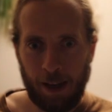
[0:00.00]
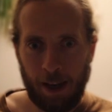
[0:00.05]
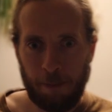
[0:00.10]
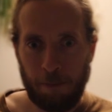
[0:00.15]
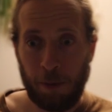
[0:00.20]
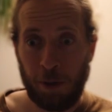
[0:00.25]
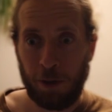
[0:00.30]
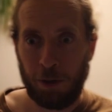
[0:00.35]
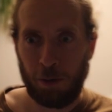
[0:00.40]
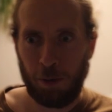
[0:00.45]
a
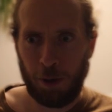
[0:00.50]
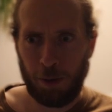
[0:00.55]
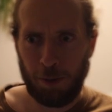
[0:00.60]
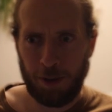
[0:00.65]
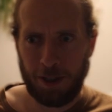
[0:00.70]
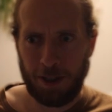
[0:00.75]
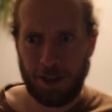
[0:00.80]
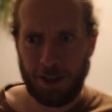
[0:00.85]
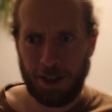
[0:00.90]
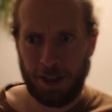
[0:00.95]
pull
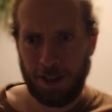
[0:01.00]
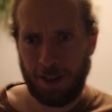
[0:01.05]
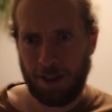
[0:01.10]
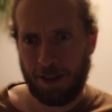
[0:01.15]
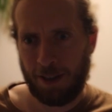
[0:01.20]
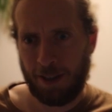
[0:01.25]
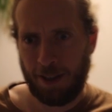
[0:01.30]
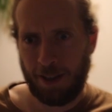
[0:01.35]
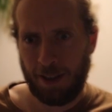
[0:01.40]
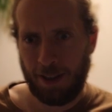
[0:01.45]
request.
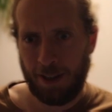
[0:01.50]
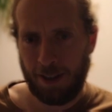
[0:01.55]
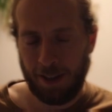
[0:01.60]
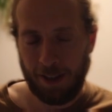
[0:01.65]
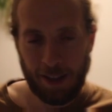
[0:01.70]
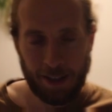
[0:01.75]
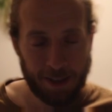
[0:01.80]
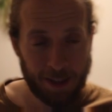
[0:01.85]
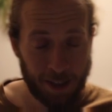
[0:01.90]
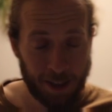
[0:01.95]

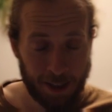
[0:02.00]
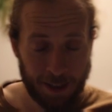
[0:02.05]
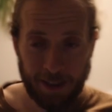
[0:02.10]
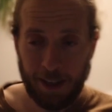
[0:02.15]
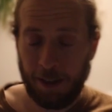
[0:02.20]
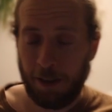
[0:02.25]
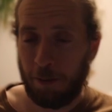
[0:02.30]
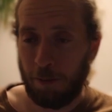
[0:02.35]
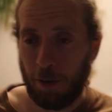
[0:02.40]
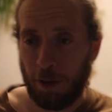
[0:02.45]
That's
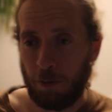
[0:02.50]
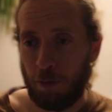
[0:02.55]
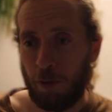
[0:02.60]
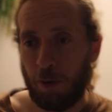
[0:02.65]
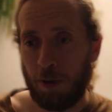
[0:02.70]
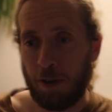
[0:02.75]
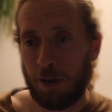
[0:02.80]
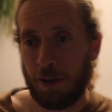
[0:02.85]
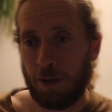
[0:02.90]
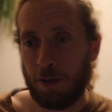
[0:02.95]
exactly what we
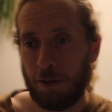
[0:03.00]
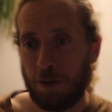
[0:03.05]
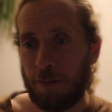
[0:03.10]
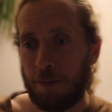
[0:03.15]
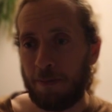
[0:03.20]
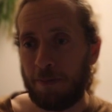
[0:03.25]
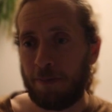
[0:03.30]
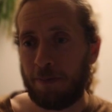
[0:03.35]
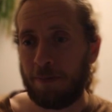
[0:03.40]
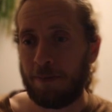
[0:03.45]
want to do.
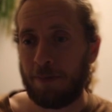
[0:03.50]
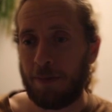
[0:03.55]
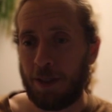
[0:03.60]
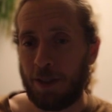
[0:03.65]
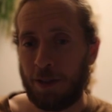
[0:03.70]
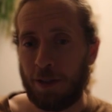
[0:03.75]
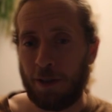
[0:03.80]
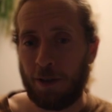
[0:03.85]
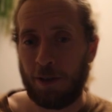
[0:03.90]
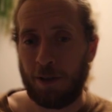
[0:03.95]

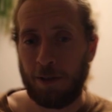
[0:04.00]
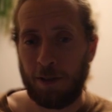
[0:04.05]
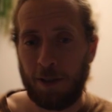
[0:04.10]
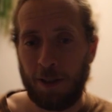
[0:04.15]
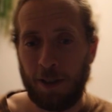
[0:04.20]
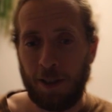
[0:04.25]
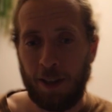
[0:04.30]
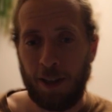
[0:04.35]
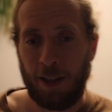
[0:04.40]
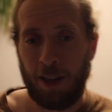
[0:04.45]
So
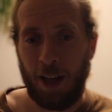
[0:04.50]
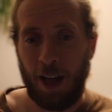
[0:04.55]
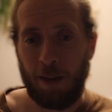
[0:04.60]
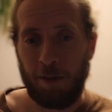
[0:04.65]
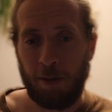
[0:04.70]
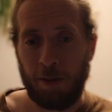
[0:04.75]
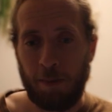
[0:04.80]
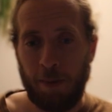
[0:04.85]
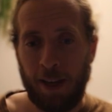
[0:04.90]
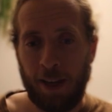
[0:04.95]
I
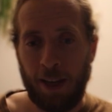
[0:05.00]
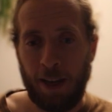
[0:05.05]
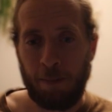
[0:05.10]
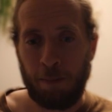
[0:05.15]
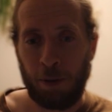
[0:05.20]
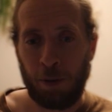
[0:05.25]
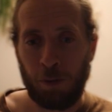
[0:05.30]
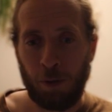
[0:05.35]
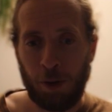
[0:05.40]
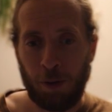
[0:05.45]
will make a
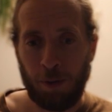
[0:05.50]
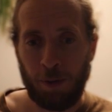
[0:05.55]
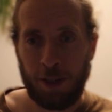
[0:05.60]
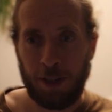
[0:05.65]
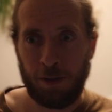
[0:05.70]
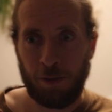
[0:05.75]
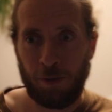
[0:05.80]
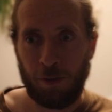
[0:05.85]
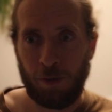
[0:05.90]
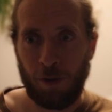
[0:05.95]
pull
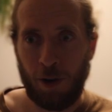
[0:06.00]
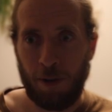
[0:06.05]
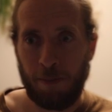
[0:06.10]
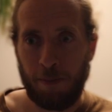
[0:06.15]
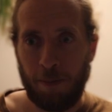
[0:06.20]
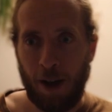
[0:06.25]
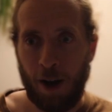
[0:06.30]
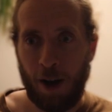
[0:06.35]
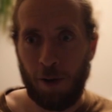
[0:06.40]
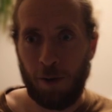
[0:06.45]
request
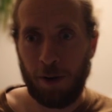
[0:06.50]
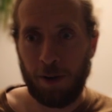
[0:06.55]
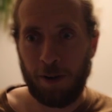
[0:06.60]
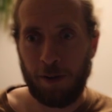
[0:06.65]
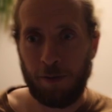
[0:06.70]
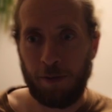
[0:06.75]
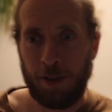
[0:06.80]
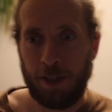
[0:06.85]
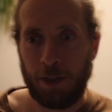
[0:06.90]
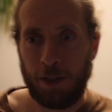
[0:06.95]
from our
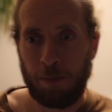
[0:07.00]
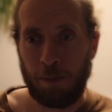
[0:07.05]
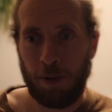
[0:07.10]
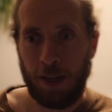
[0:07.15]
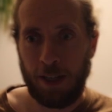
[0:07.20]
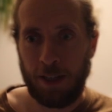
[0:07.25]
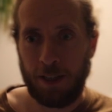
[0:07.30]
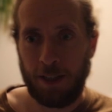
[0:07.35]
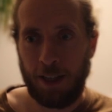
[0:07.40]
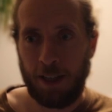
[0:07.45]
feature
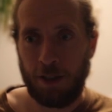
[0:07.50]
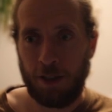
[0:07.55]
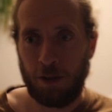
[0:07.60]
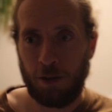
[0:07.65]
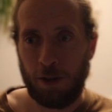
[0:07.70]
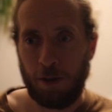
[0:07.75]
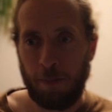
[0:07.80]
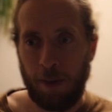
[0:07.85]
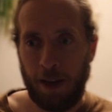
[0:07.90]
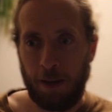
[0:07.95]
branch
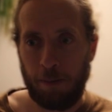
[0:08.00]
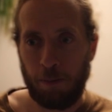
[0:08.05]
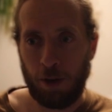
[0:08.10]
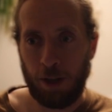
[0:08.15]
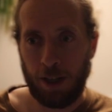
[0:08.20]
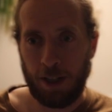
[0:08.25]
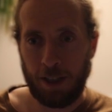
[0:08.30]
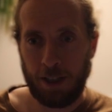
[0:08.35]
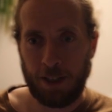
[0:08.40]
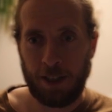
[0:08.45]
into the main
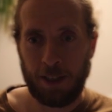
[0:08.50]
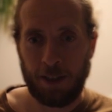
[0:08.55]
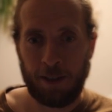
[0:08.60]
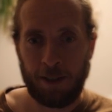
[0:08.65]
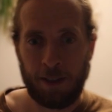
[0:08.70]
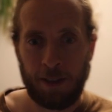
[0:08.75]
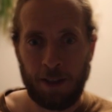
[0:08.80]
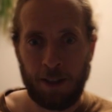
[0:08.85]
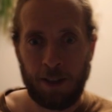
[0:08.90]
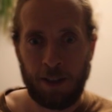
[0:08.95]
branch.
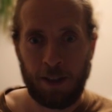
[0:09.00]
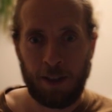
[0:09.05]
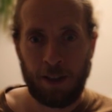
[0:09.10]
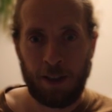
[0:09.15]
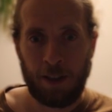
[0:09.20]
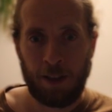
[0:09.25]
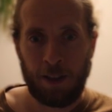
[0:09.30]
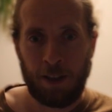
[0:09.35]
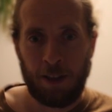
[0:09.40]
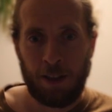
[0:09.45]

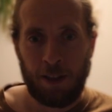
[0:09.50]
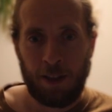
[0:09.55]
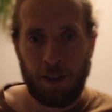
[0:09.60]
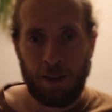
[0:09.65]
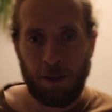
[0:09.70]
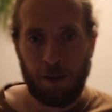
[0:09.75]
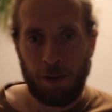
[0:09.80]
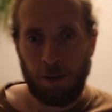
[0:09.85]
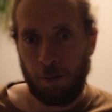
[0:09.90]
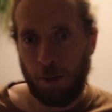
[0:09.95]

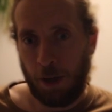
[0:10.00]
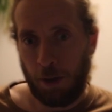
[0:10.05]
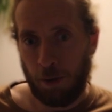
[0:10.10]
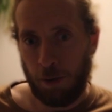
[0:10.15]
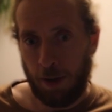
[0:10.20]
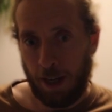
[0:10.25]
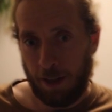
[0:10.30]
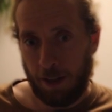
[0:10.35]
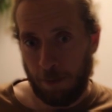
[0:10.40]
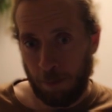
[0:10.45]
We
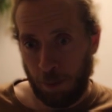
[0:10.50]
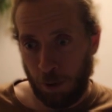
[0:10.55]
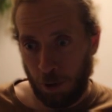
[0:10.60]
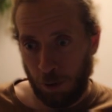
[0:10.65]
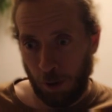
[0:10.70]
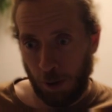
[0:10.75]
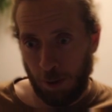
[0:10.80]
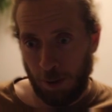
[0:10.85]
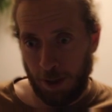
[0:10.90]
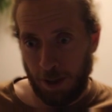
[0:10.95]
create the
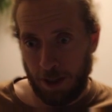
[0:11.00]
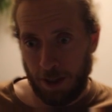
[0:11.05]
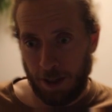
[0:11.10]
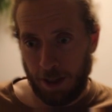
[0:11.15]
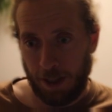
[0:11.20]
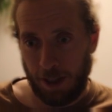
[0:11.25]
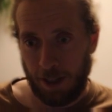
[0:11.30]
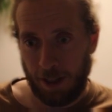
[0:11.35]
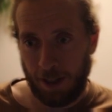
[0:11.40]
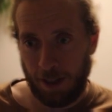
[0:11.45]
pull
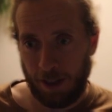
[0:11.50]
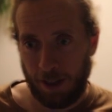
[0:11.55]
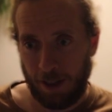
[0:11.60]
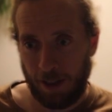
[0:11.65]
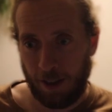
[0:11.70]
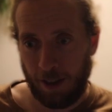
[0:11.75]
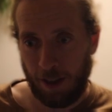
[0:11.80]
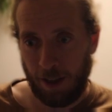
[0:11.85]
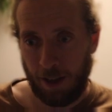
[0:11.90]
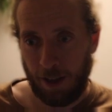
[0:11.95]
request,
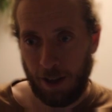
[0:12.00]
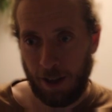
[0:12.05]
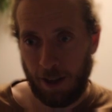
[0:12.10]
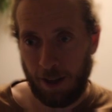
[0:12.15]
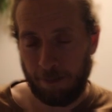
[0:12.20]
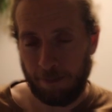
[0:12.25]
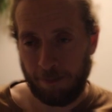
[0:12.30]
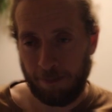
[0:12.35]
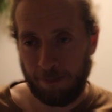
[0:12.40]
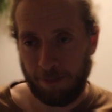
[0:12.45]

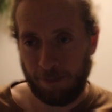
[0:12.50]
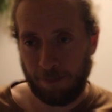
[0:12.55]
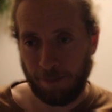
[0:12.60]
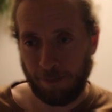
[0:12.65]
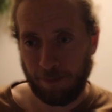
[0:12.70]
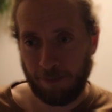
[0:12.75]
and